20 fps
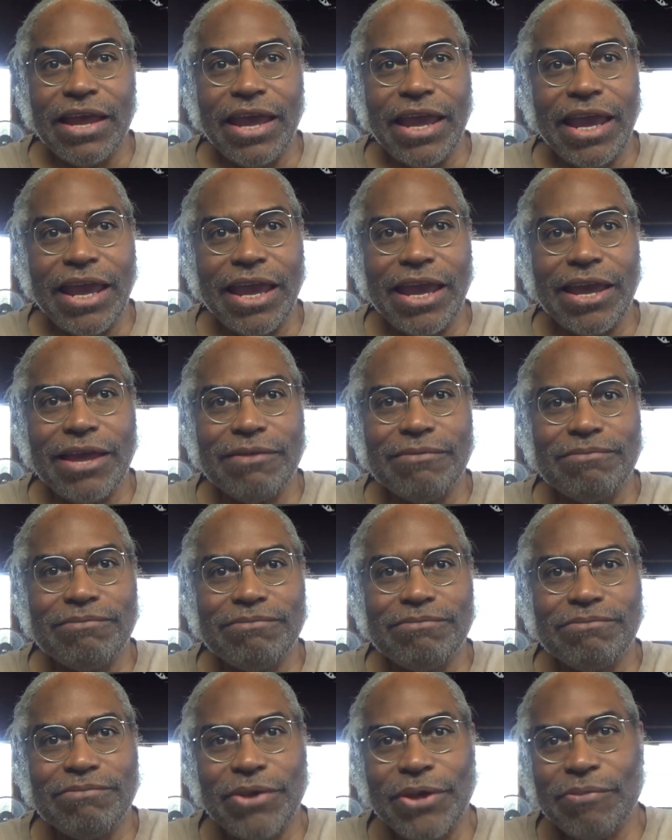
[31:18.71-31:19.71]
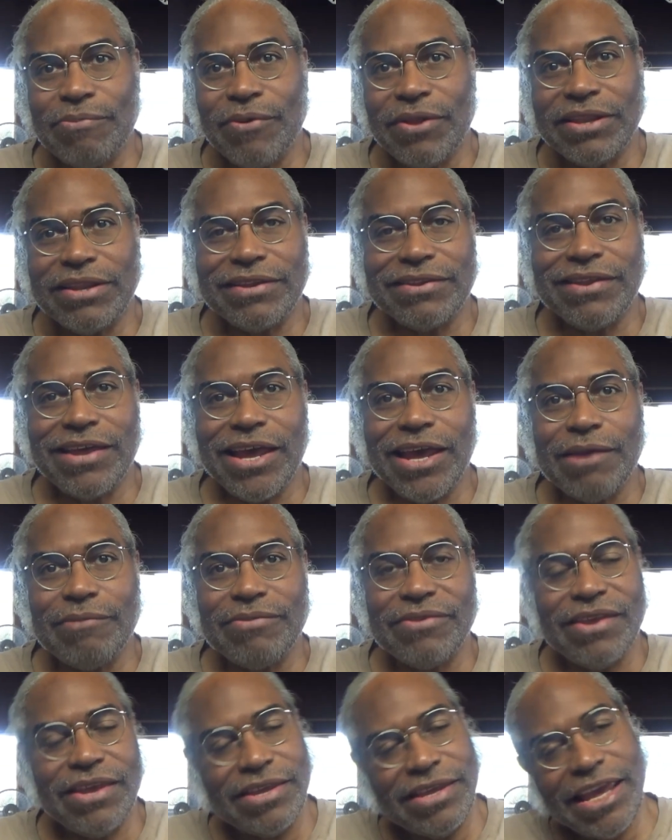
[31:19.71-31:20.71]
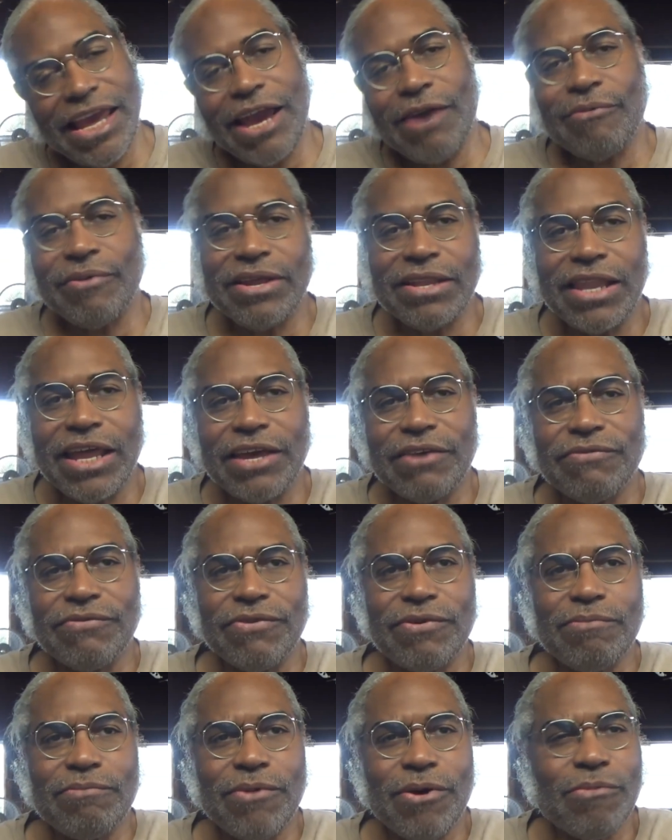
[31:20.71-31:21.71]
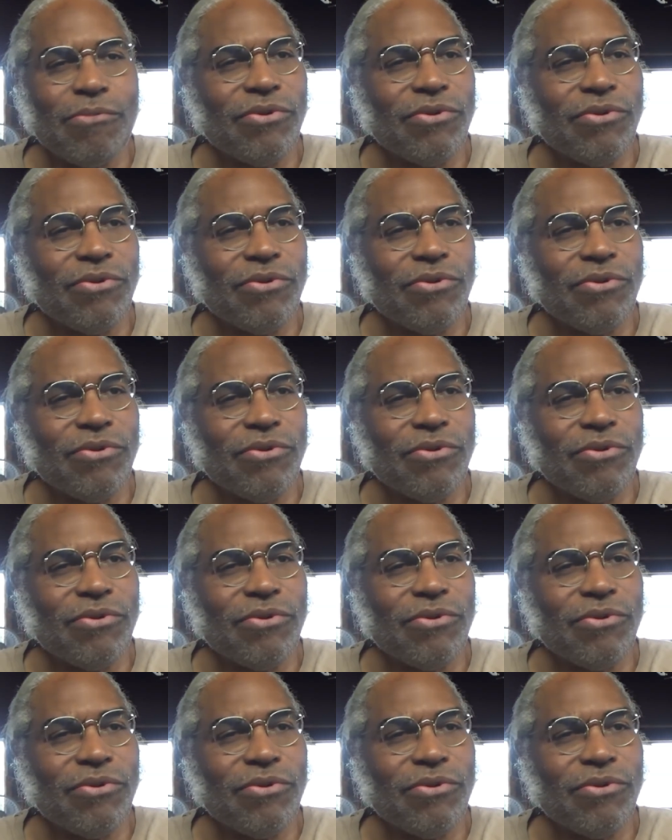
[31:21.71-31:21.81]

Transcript: And people at the time said, yeah, we like football.